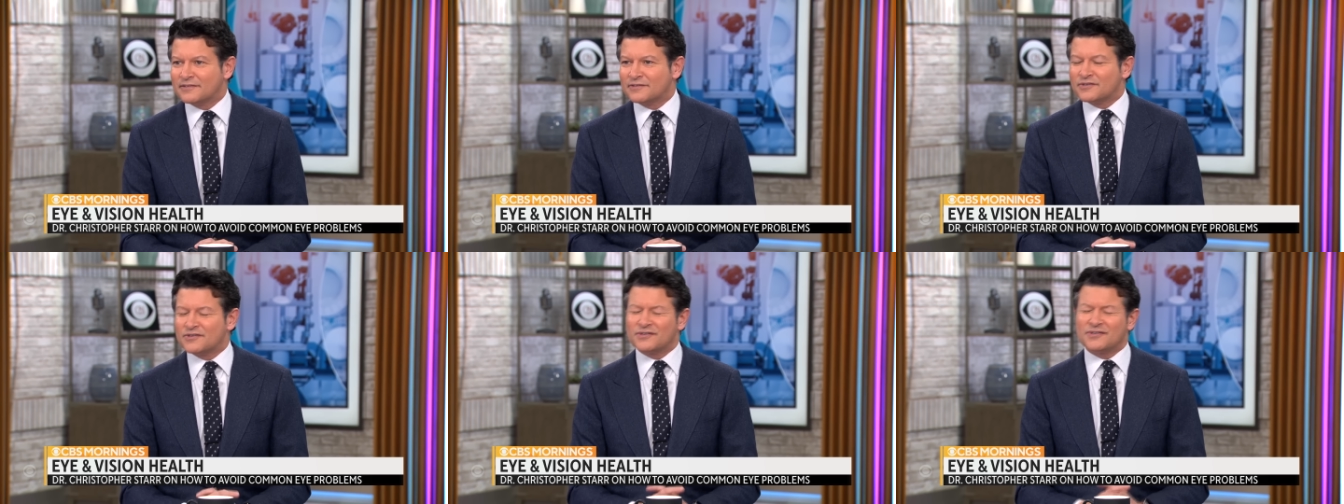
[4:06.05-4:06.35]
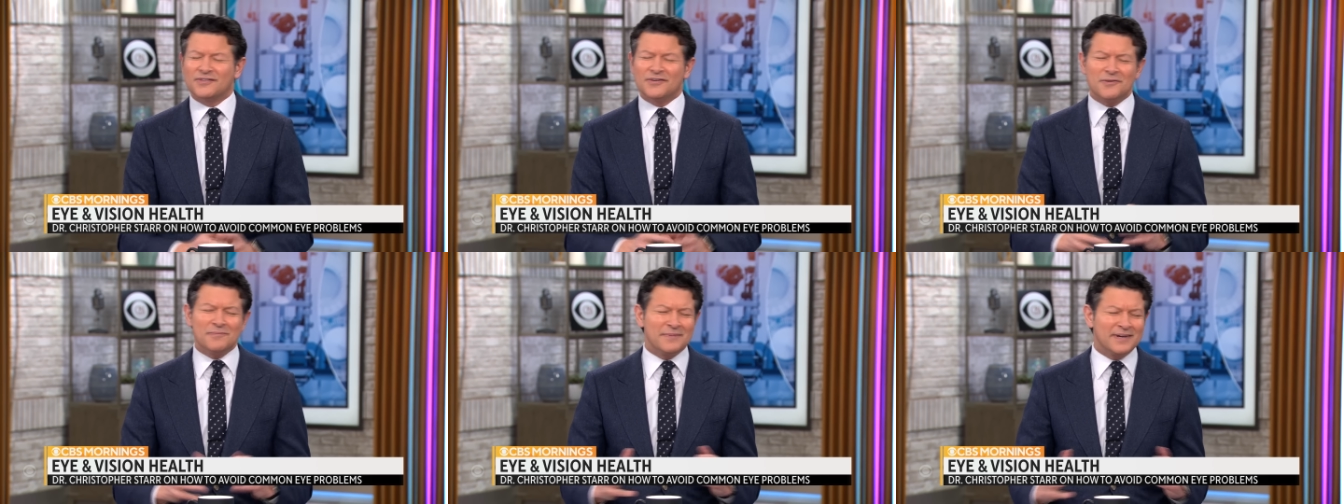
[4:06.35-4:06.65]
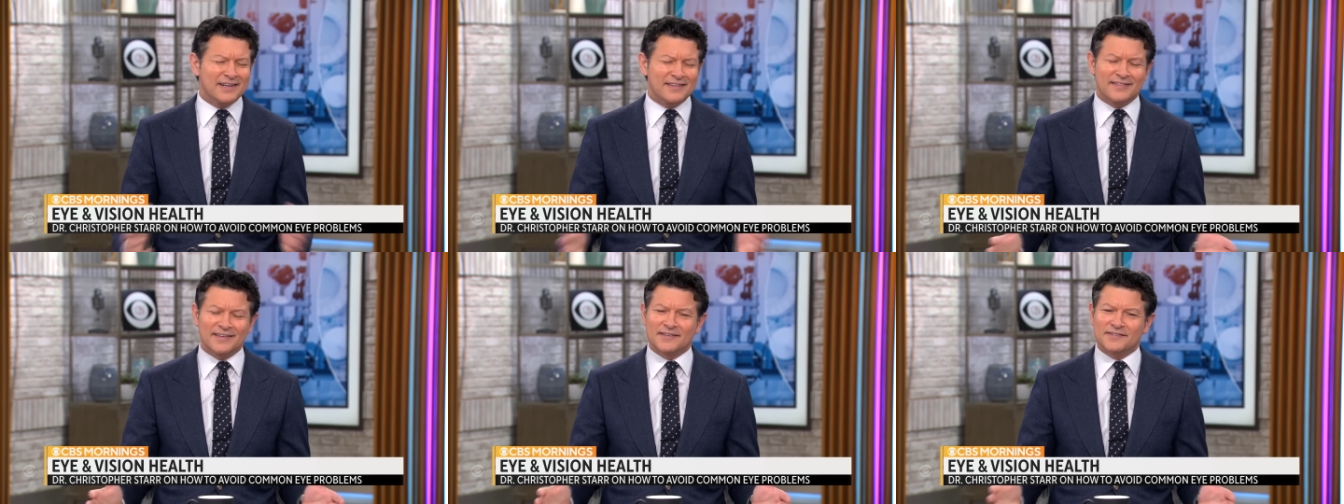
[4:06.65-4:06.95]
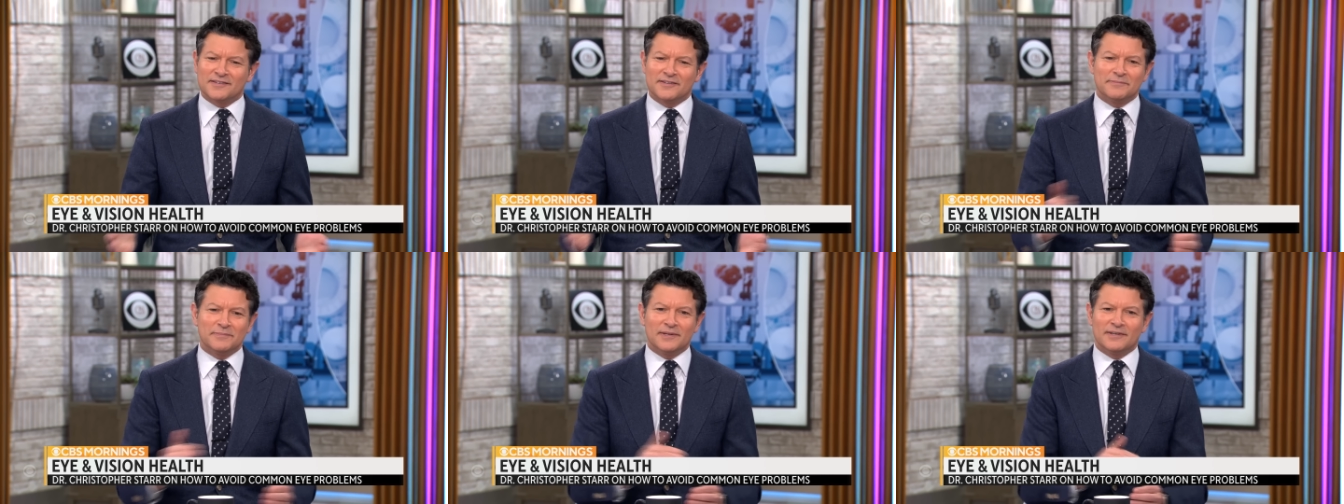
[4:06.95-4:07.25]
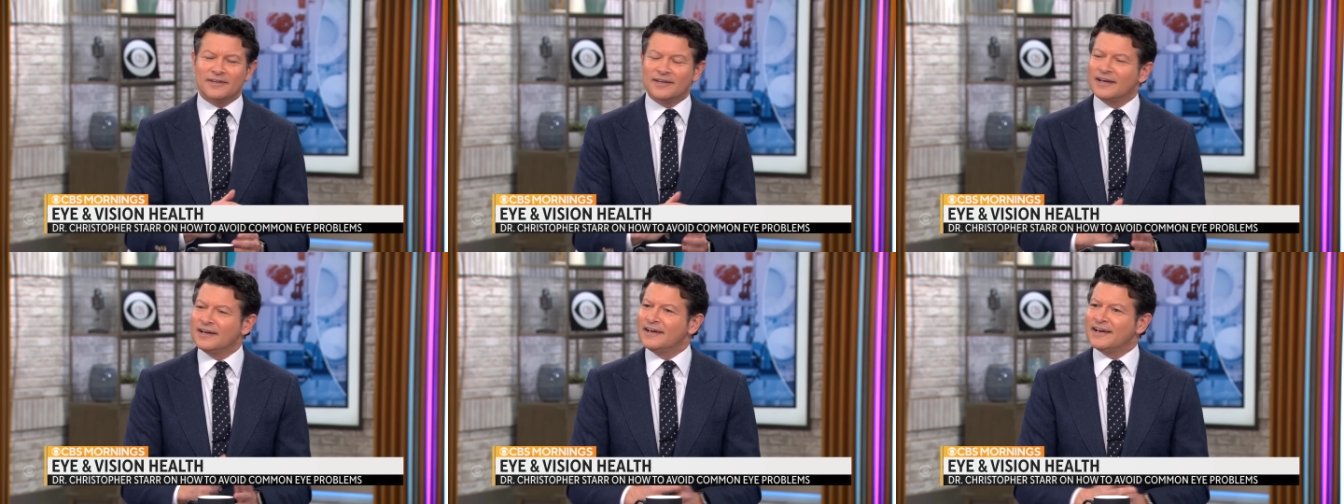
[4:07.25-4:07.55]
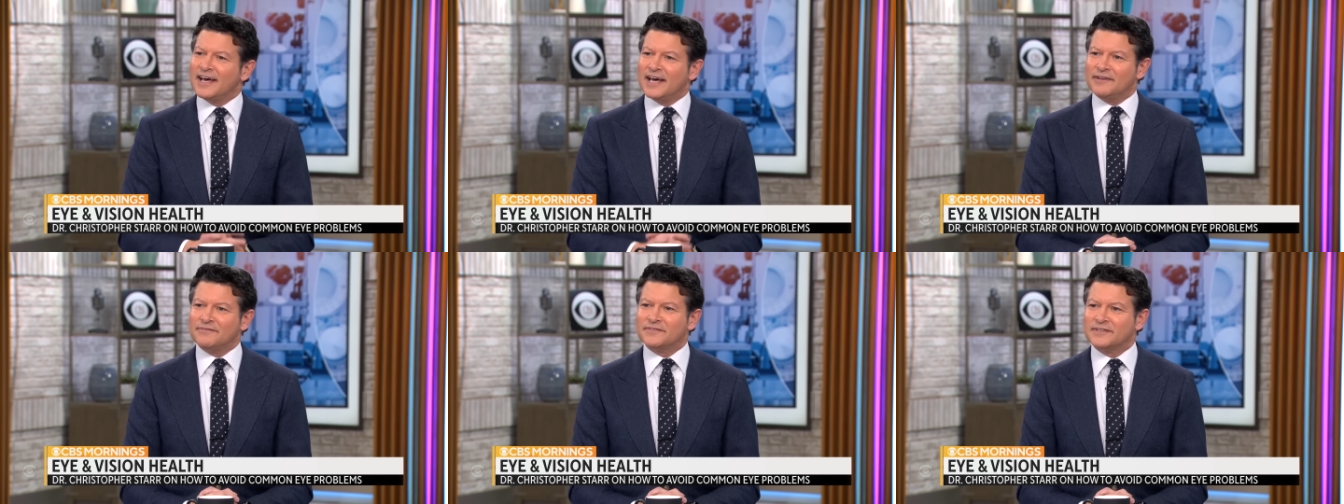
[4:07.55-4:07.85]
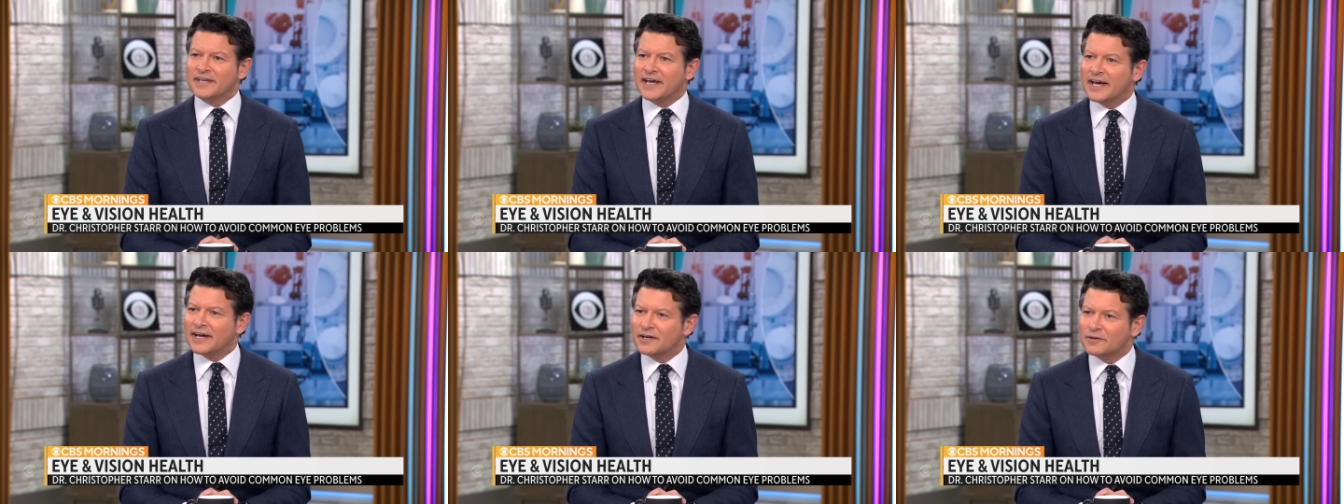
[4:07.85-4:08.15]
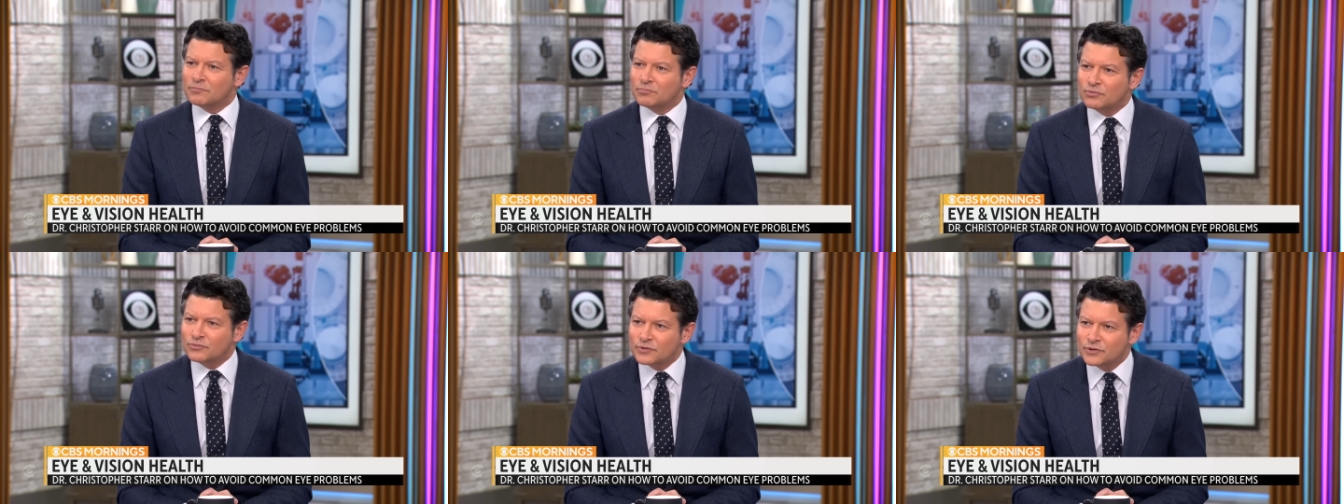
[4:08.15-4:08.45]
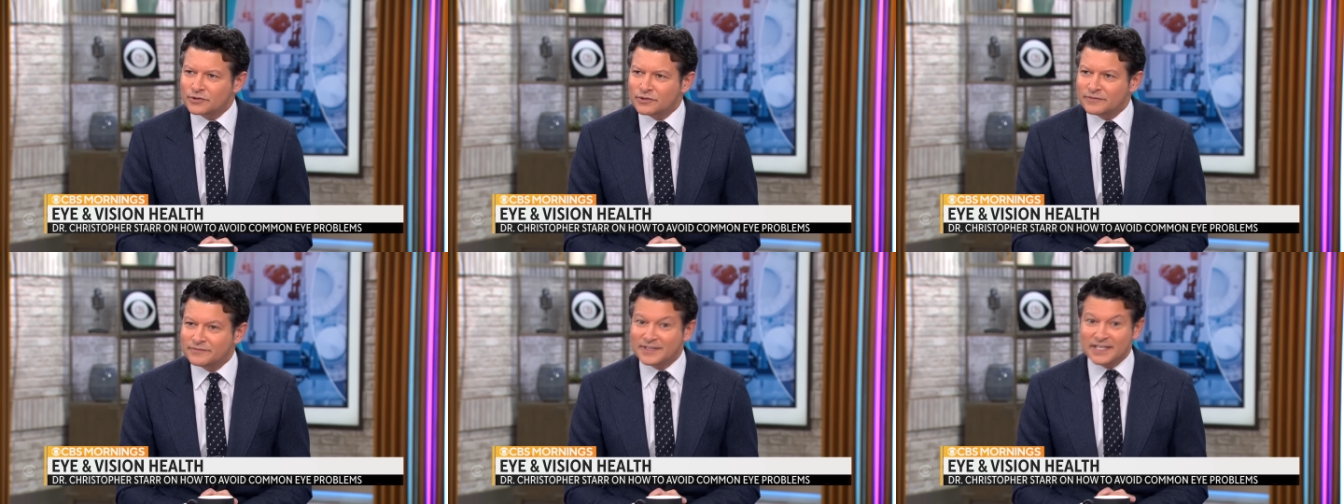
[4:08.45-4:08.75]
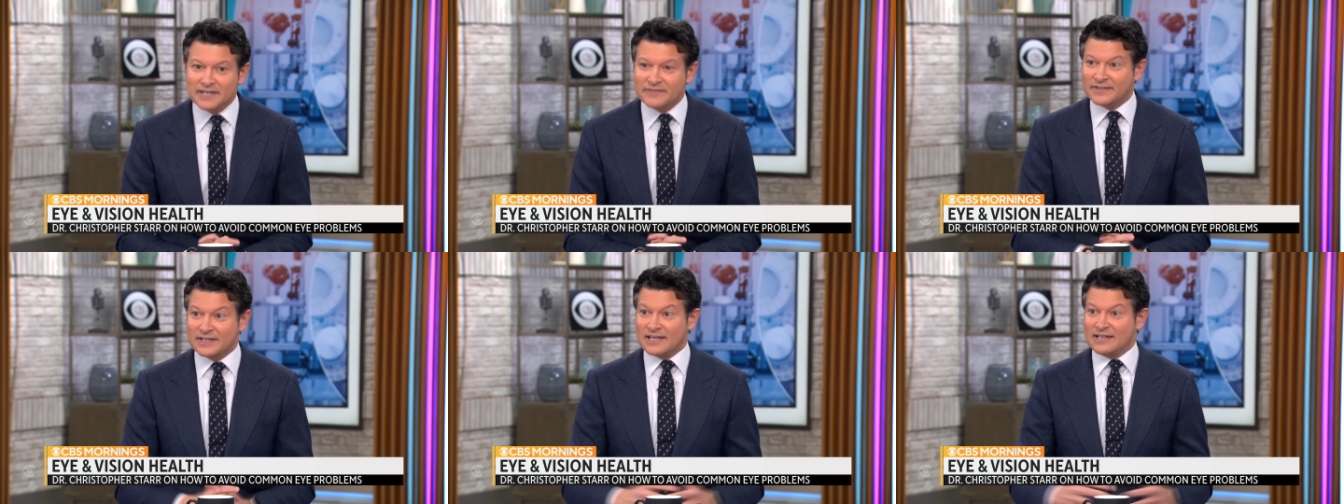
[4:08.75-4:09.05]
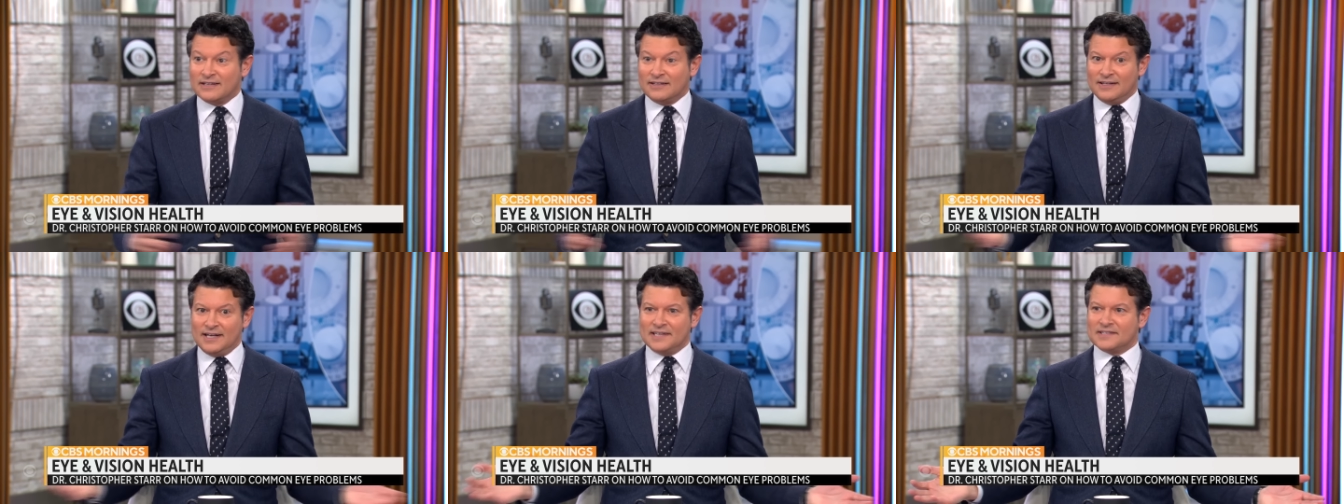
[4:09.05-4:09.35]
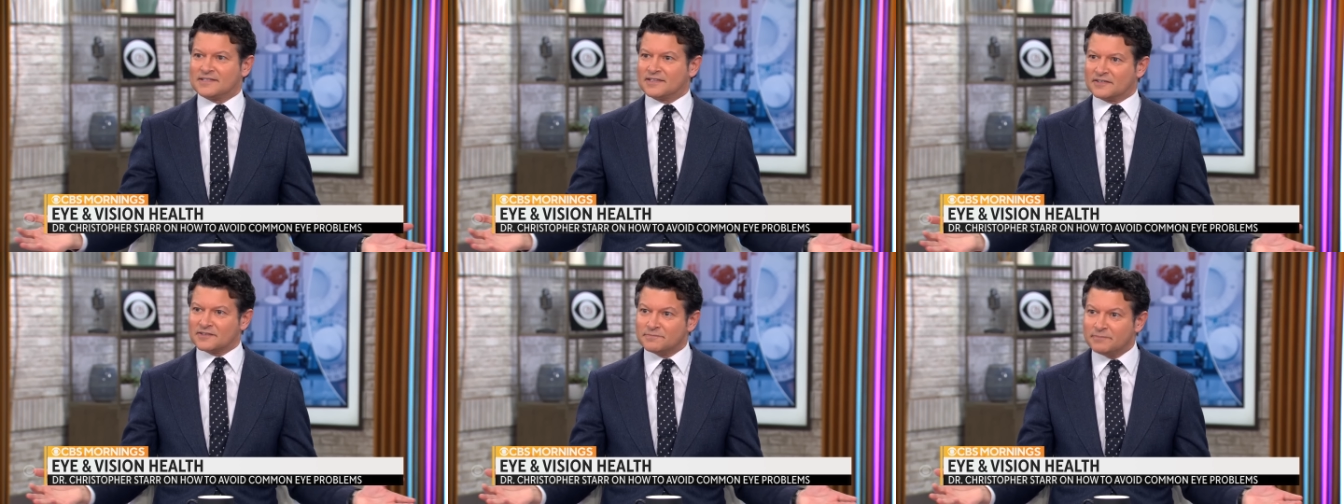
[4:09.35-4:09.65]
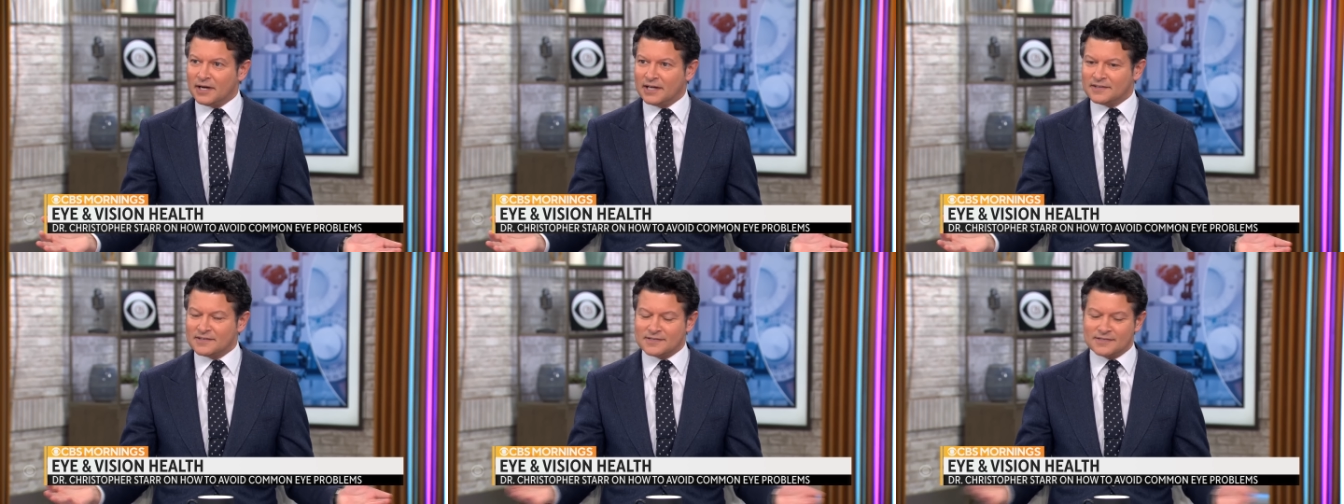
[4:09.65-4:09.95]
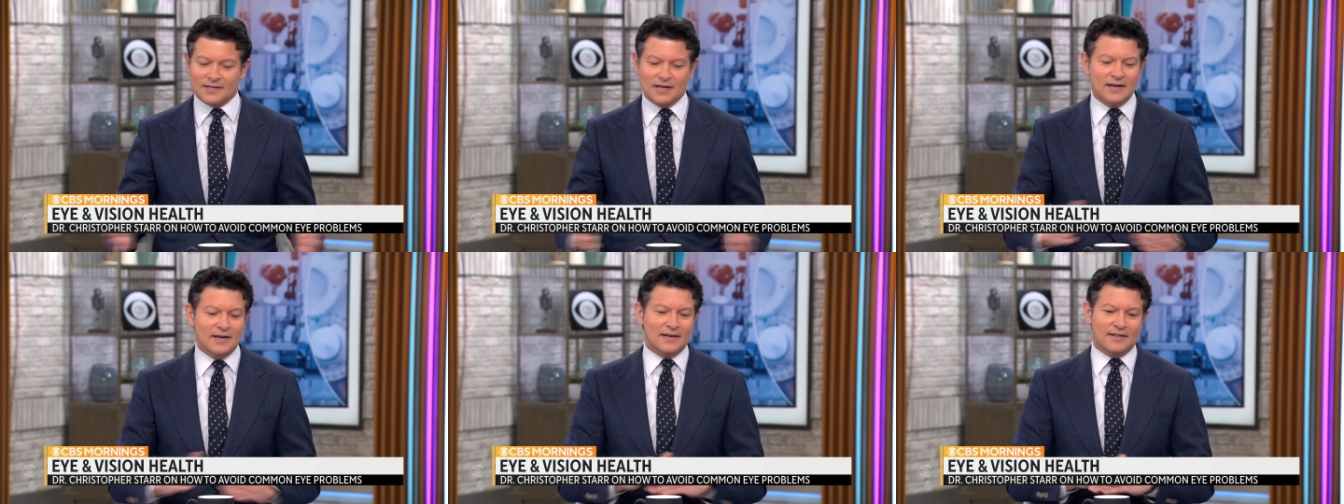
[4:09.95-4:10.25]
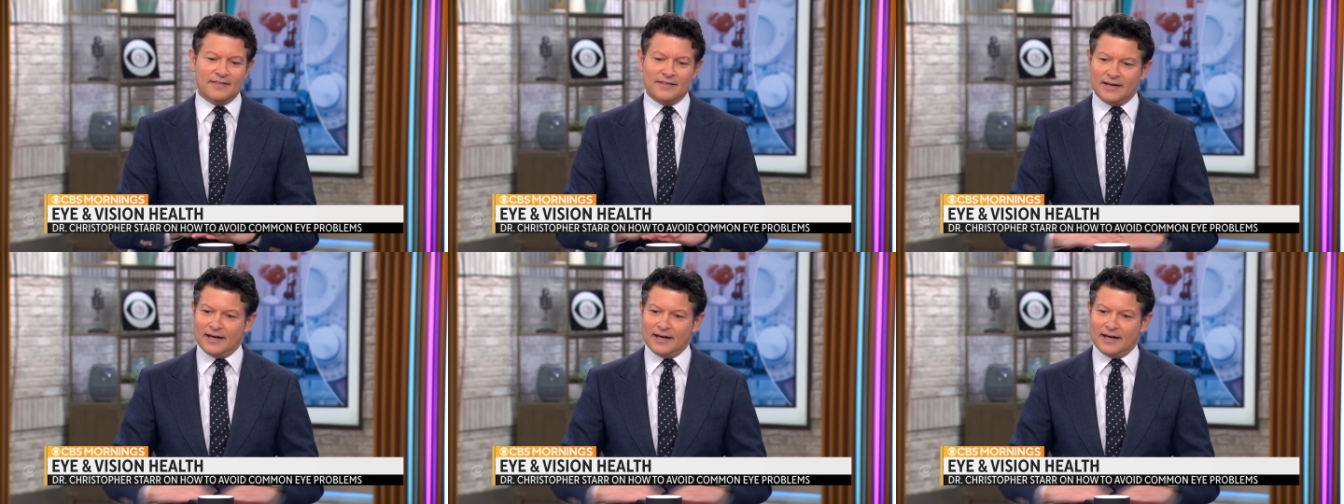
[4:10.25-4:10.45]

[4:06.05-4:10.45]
There's so many things that have been FDA approved, even in the last 6 months,